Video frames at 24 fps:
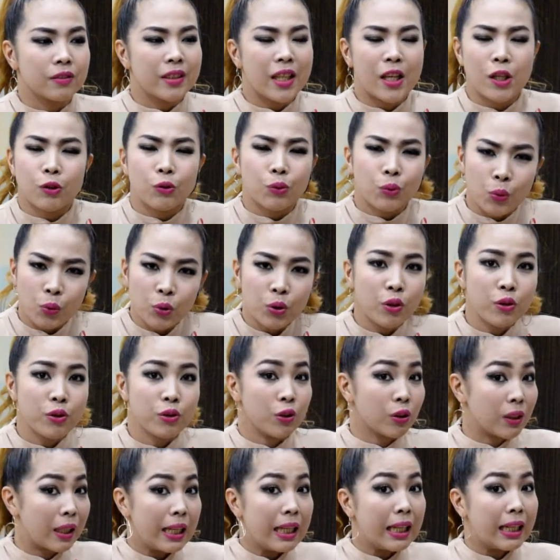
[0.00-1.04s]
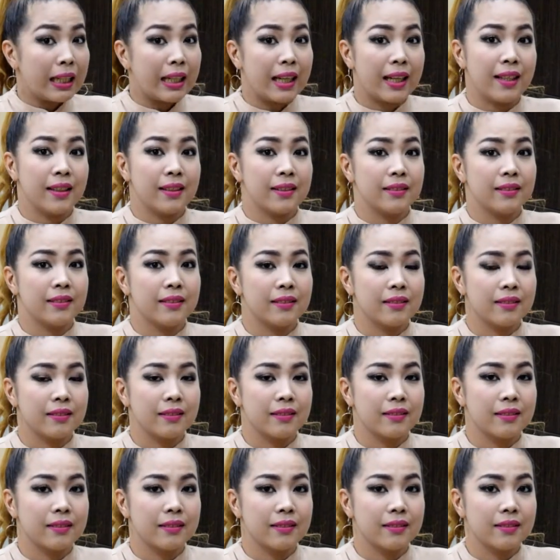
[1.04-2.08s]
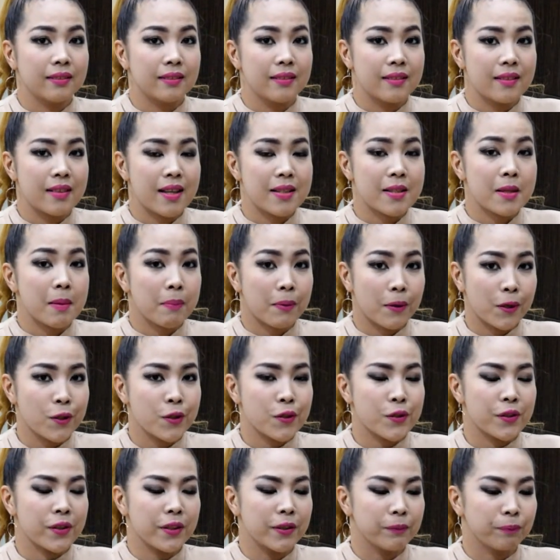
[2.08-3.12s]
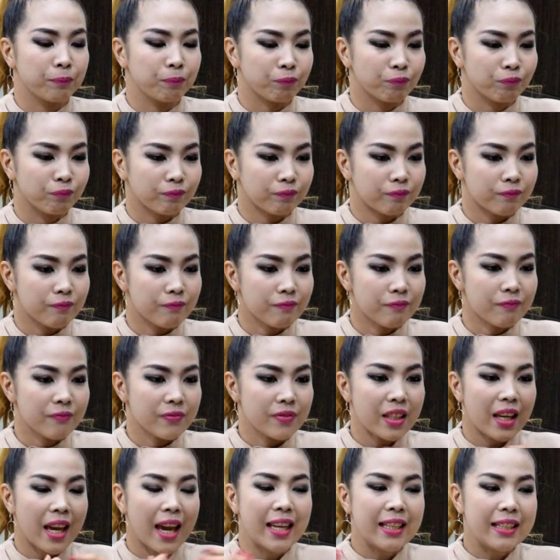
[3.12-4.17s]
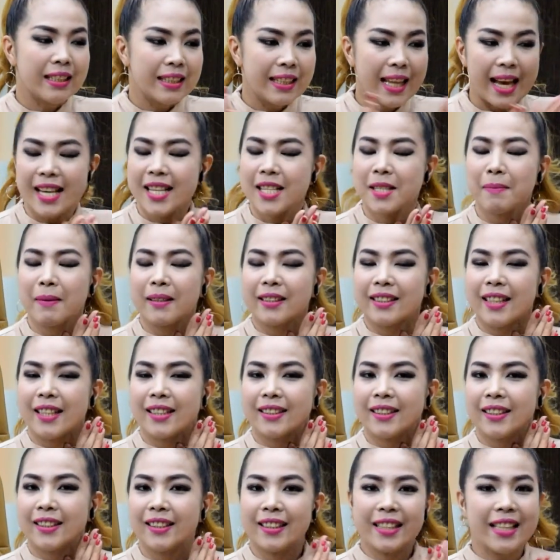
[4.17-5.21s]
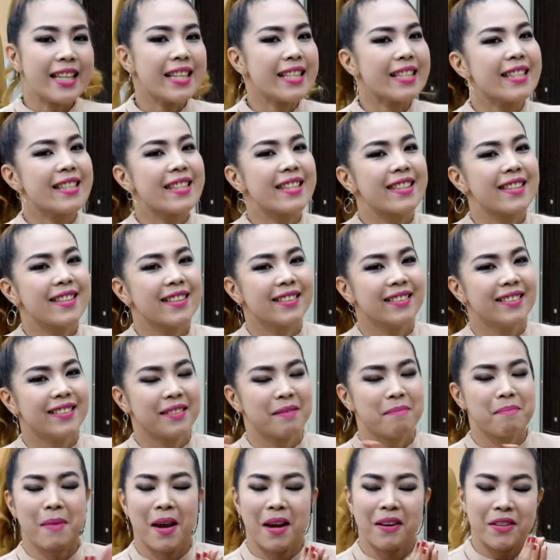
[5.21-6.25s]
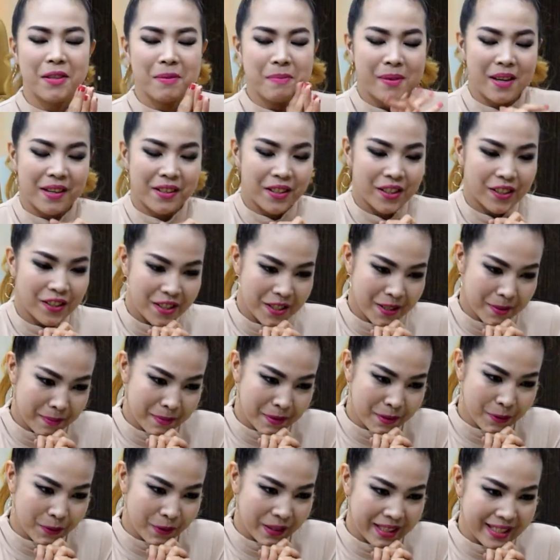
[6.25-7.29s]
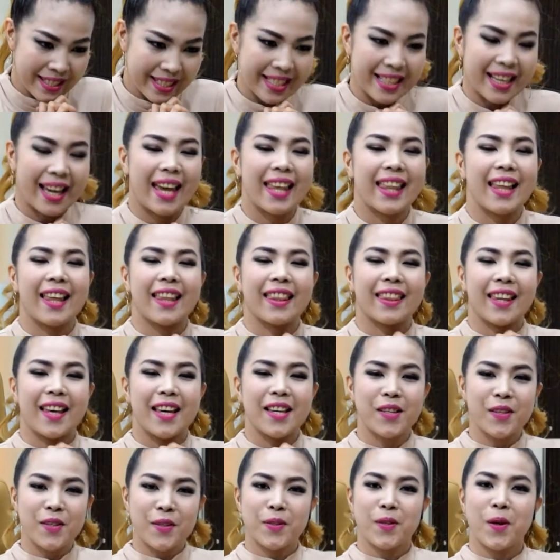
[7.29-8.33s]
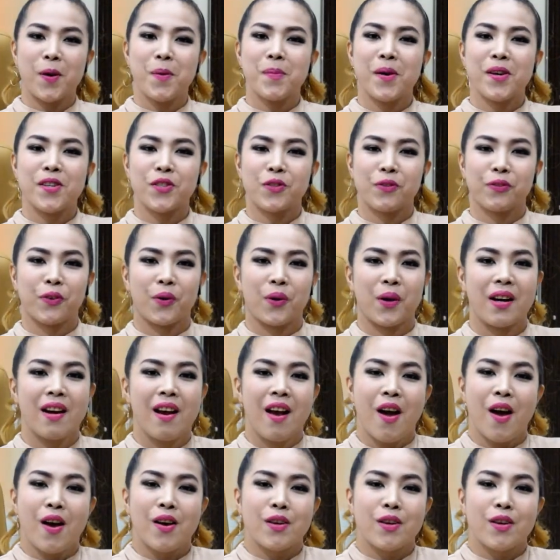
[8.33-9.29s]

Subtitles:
na itulong nyo talaga as a person. And last but not the least, Merry Merry Christmas once again, and thank you so much for